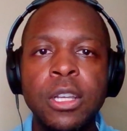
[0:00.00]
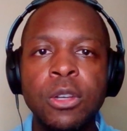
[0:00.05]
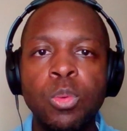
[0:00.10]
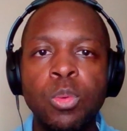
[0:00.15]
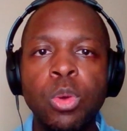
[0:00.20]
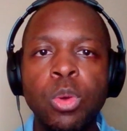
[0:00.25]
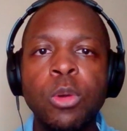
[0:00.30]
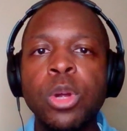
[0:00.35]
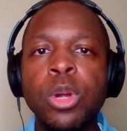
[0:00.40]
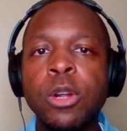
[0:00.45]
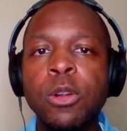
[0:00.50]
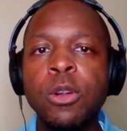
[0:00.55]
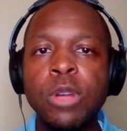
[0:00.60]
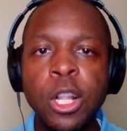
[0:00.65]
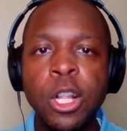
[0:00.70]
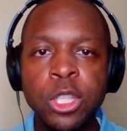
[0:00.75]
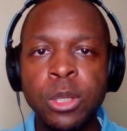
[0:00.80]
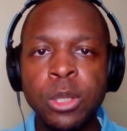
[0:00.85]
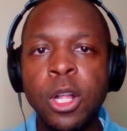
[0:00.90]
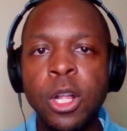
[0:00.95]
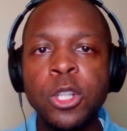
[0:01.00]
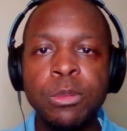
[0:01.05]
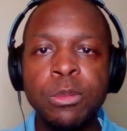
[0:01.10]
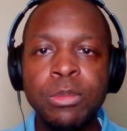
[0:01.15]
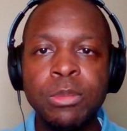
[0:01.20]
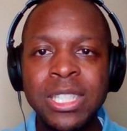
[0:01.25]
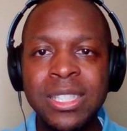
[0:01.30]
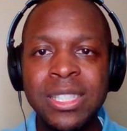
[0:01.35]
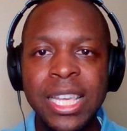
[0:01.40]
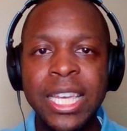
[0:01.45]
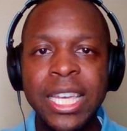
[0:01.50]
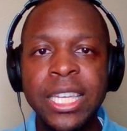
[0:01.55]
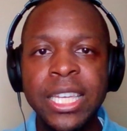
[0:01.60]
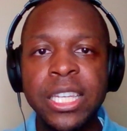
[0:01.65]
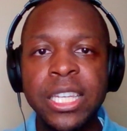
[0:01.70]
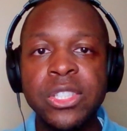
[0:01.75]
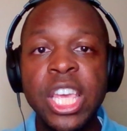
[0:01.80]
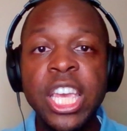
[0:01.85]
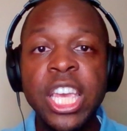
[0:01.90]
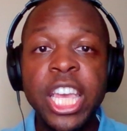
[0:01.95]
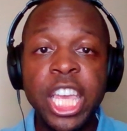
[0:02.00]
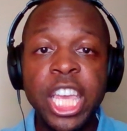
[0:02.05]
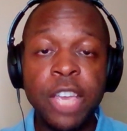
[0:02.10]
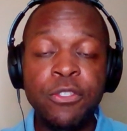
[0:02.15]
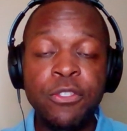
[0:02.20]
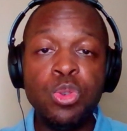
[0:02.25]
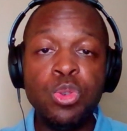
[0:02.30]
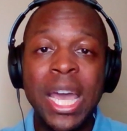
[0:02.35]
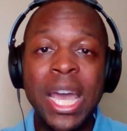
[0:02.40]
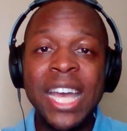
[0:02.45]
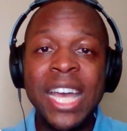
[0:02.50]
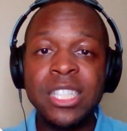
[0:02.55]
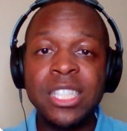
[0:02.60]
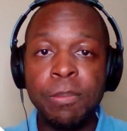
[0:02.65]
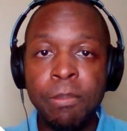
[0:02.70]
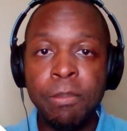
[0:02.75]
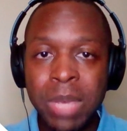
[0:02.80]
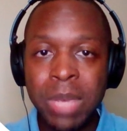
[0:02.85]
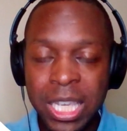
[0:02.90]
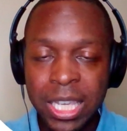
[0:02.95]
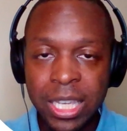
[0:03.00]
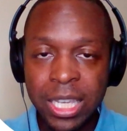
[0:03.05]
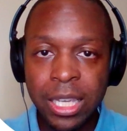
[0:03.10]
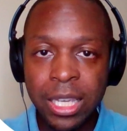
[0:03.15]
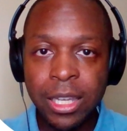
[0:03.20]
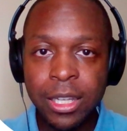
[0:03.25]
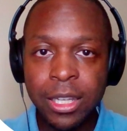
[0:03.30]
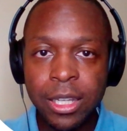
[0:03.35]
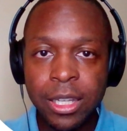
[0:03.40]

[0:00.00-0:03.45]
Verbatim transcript: We're, we're ultimately saying is if you ask me,